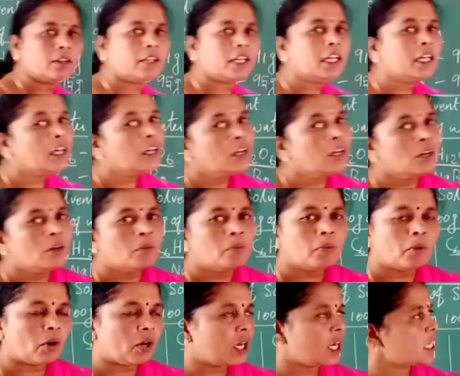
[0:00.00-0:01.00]
in
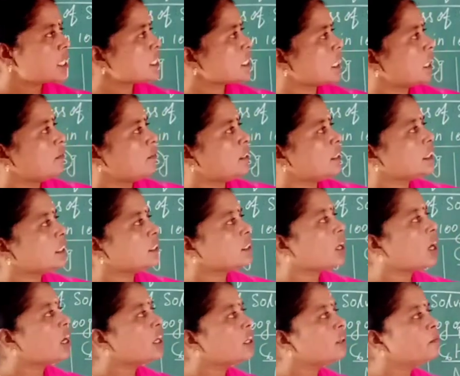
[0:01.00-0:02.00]
polar solvent.
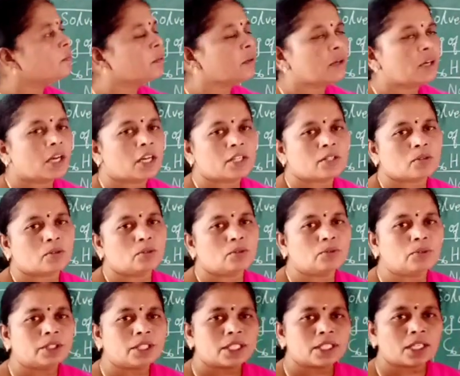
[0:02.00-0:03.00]
Non-polar
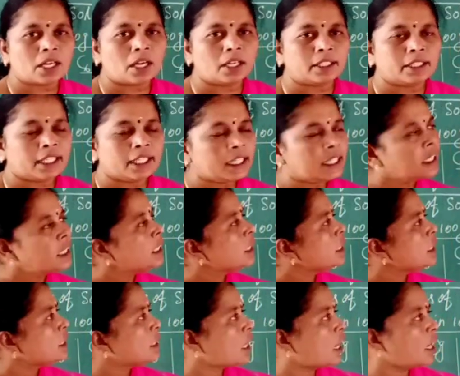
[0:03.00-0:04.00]
solute dissolved
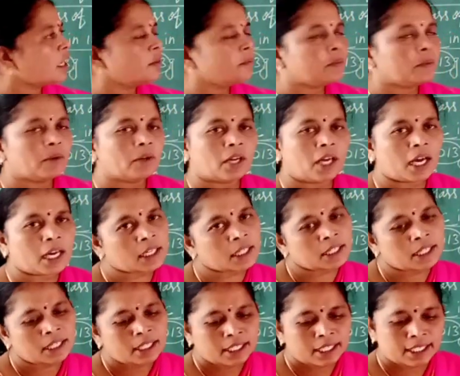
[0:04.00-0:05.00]
in
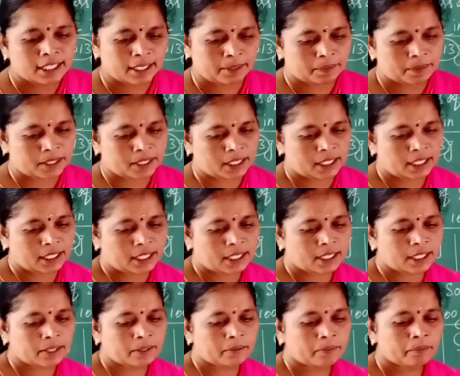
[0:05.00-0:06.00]
non-polar
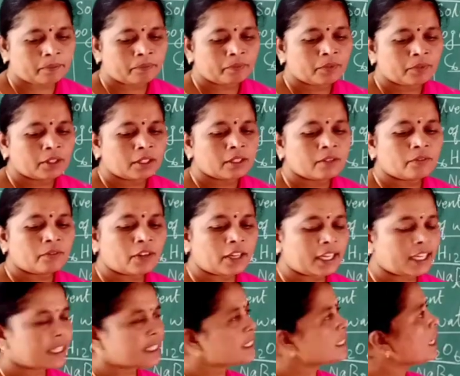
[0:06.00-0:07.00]
substance. For
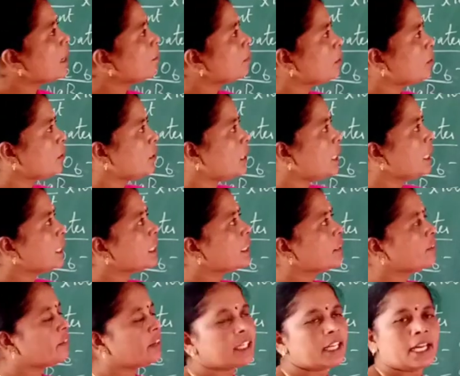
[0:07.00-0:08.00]
example, only I
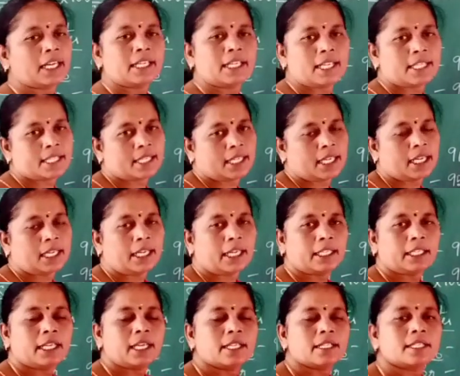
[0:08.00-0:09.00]
given
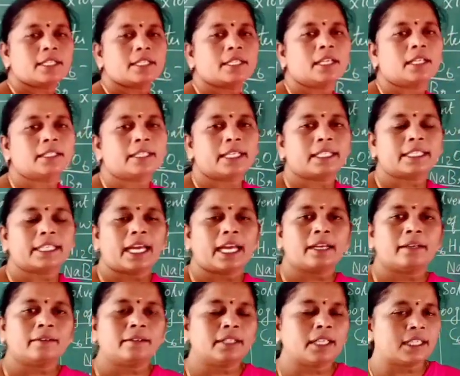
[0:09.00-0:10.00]
NaCl.
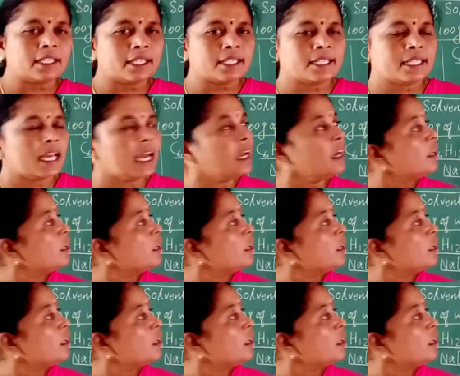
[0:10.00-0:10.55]
NaCl that is a